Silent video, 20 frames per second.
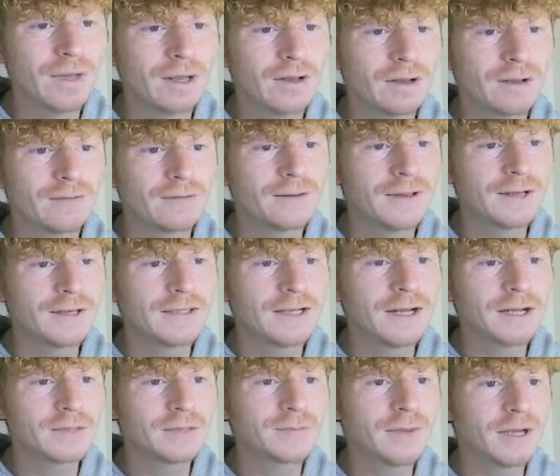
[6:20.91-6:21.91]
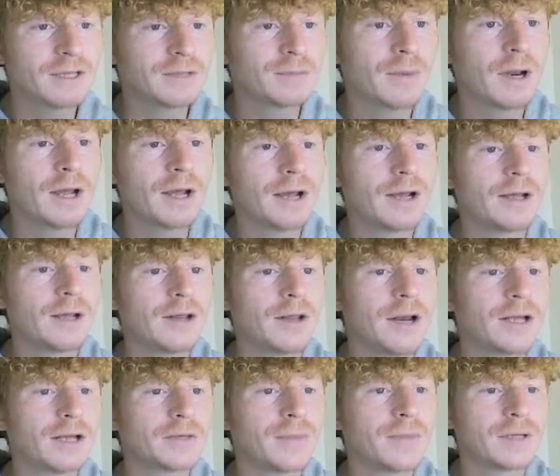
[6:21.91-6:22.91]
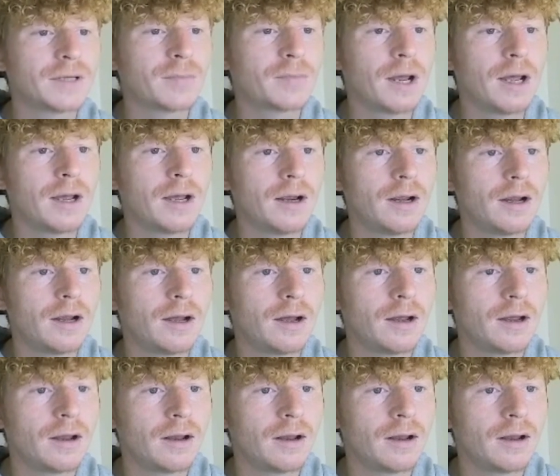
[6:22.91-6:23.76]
think that's the next best play. The next best play.